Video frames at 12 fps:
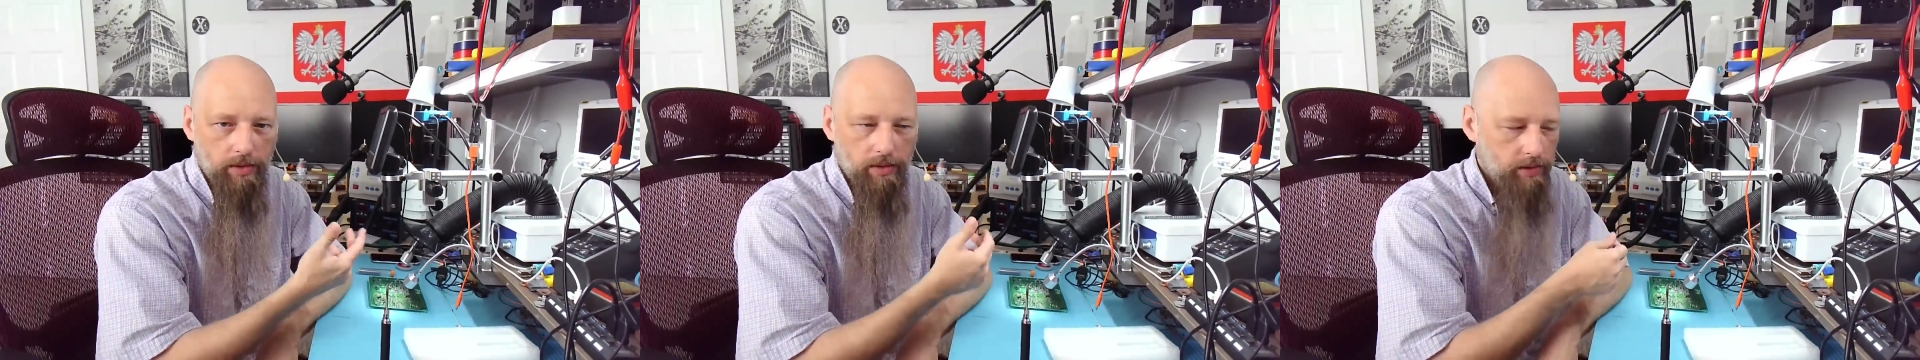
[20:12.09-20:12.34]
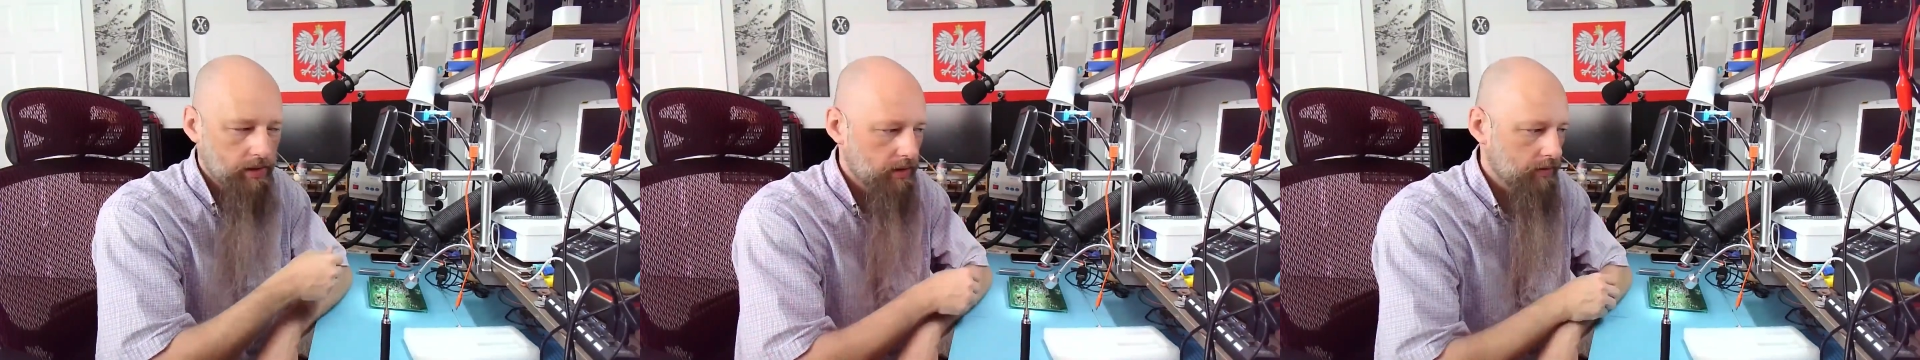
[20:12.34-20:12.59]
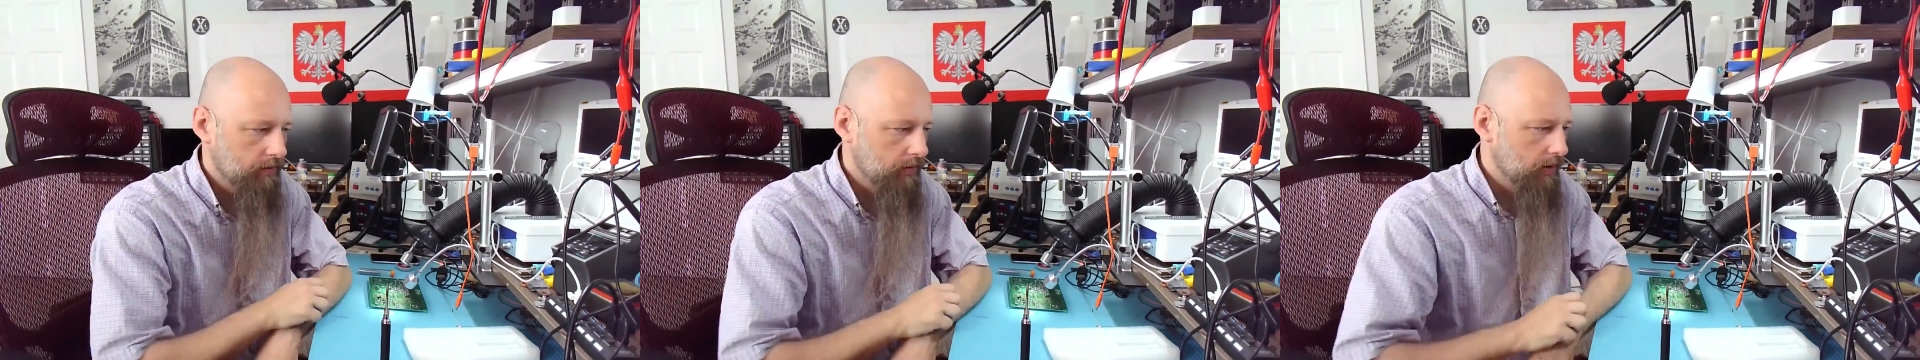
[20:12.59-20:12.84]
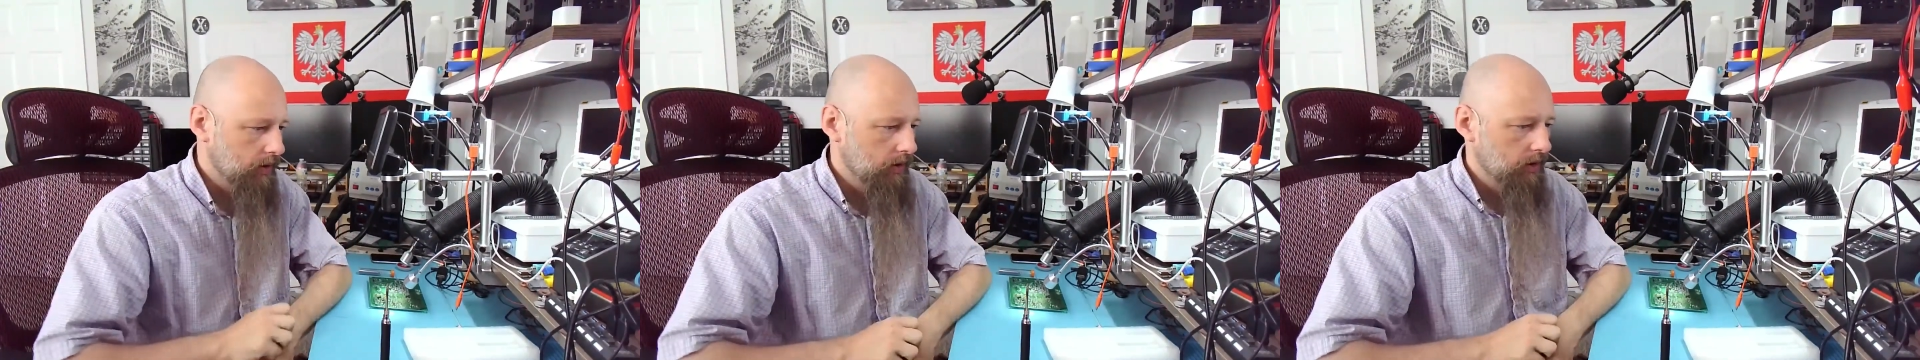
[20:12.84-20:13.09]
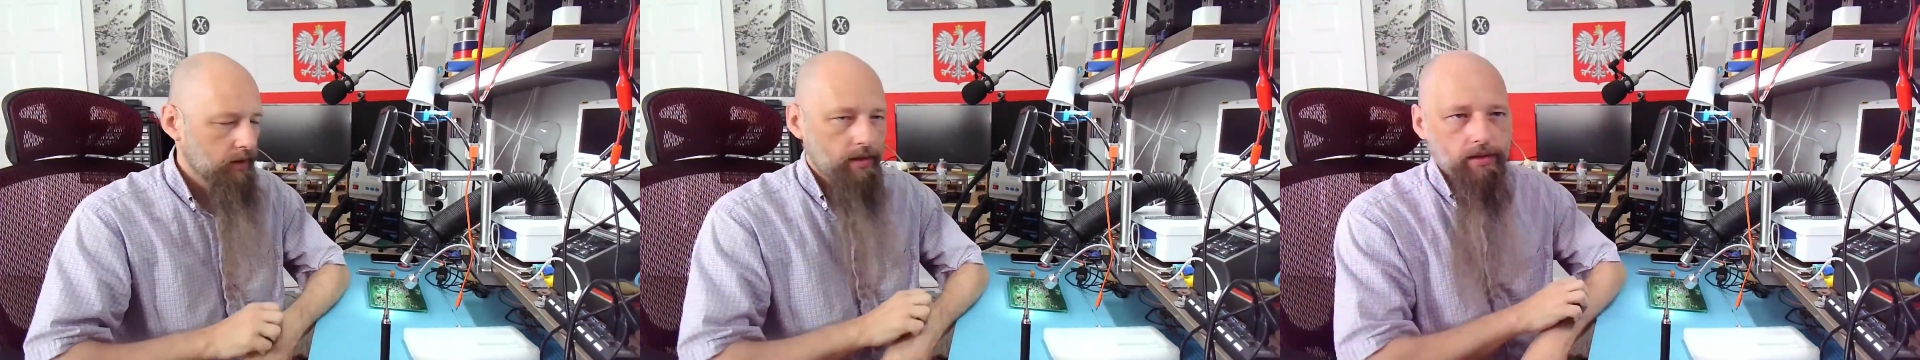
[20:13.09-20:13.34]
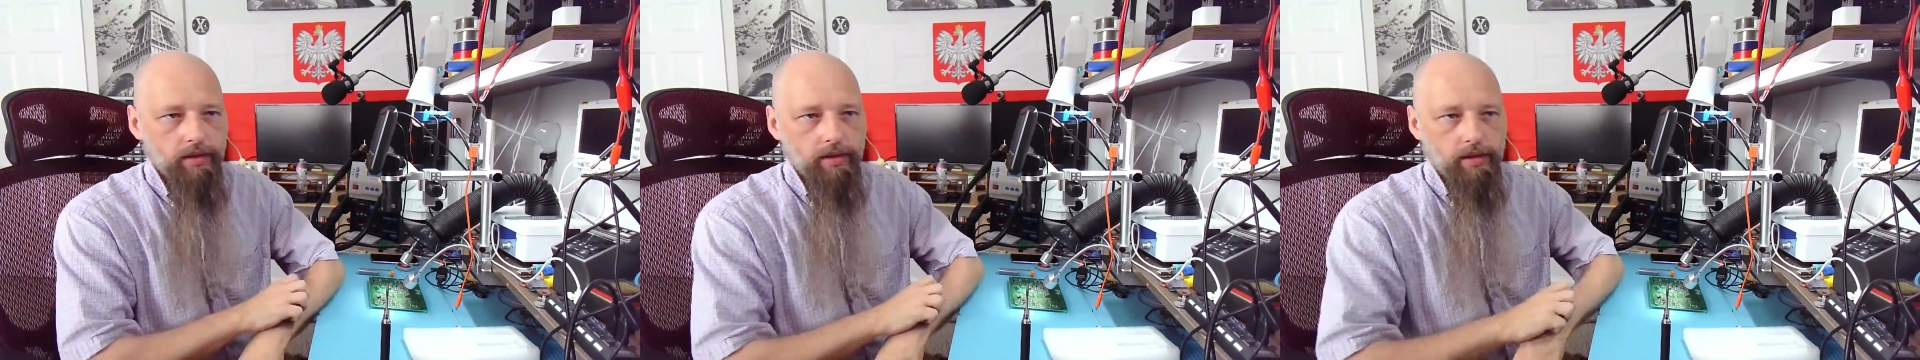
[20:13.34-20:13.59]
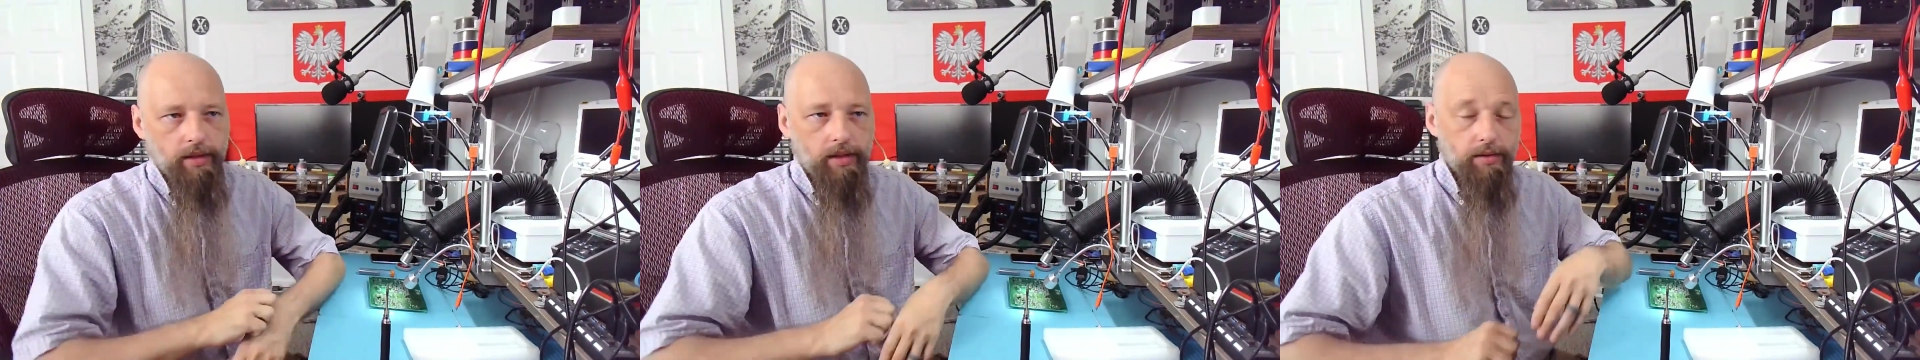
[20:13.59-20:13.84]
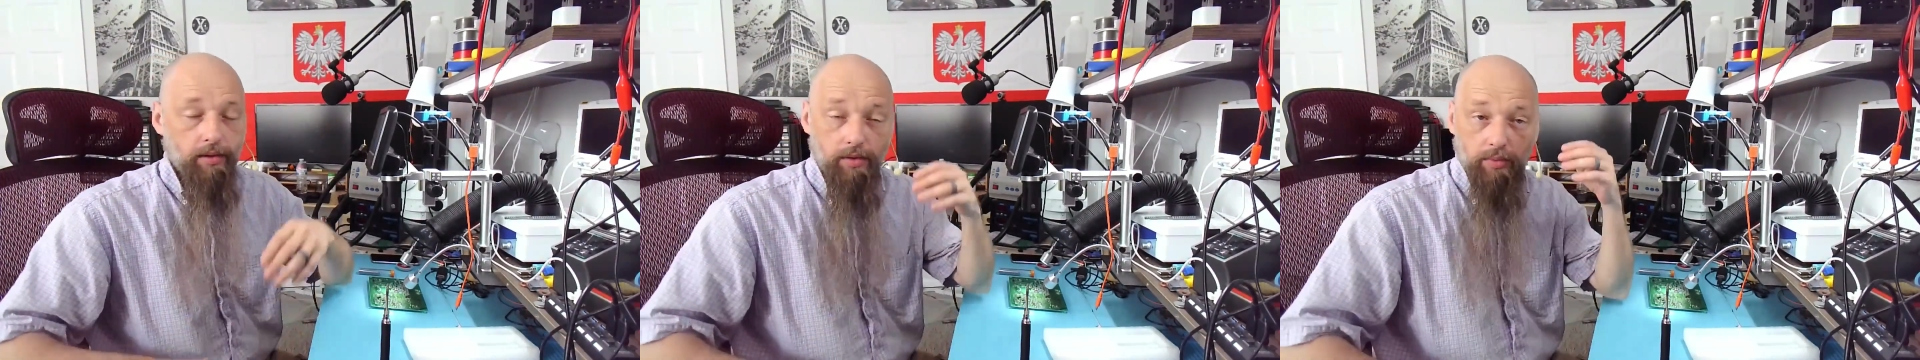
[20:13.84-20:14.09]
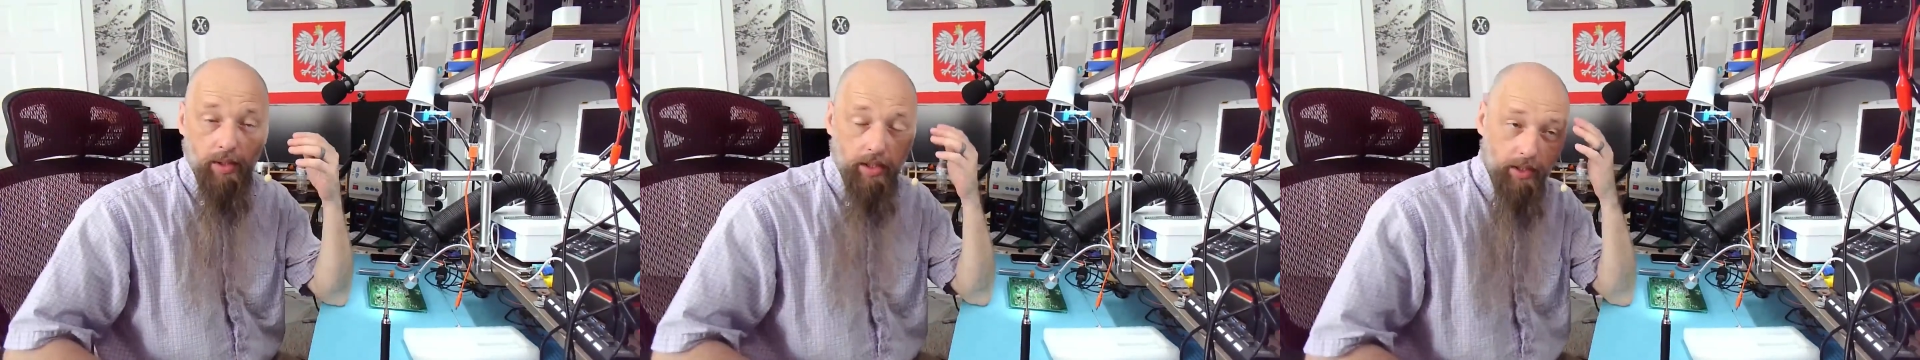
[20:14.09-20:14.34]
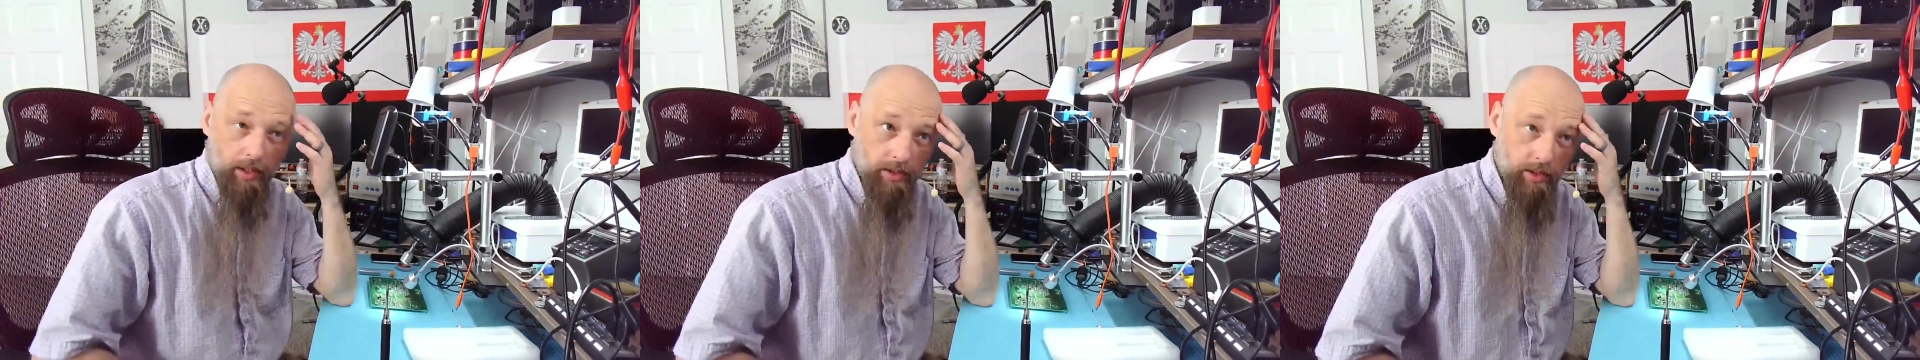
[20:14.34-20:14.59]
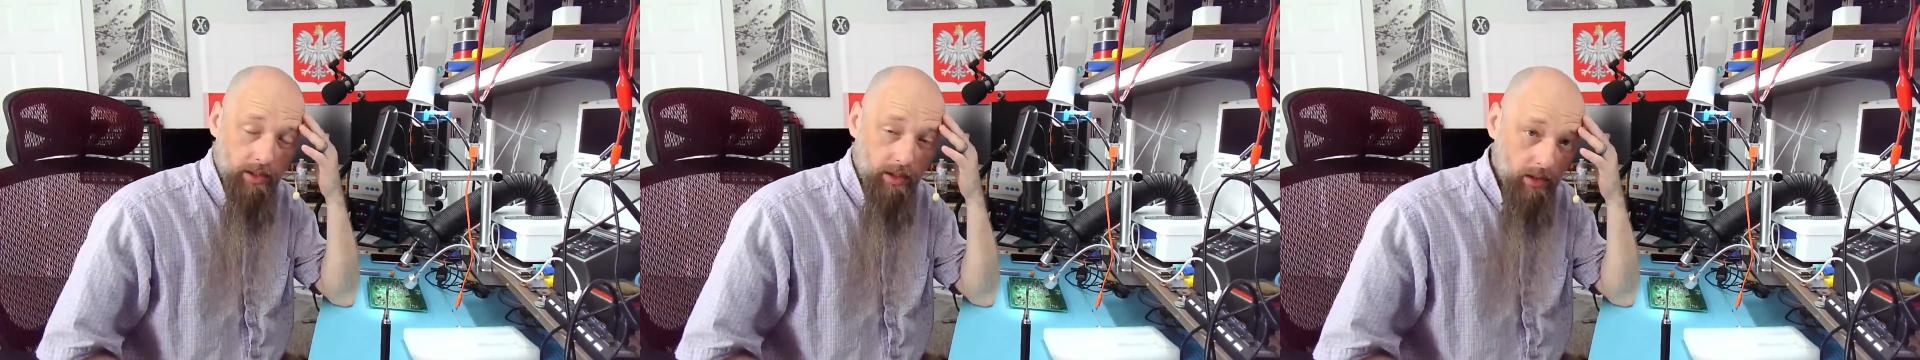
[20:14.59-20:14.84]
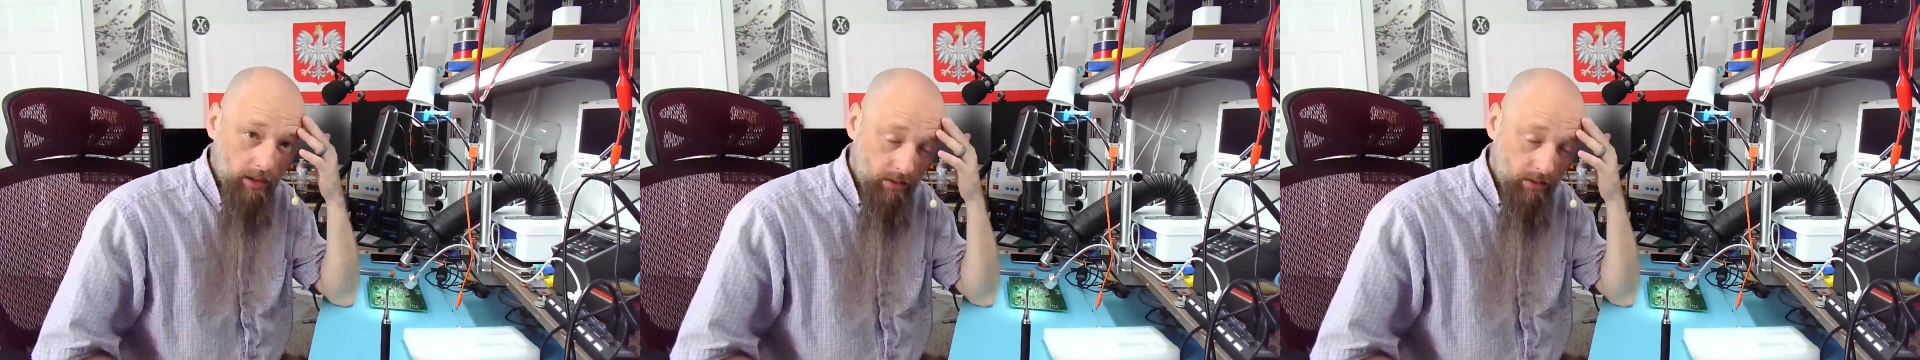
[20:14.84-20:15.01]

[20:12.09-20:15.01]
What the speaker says: instead of 120 AC.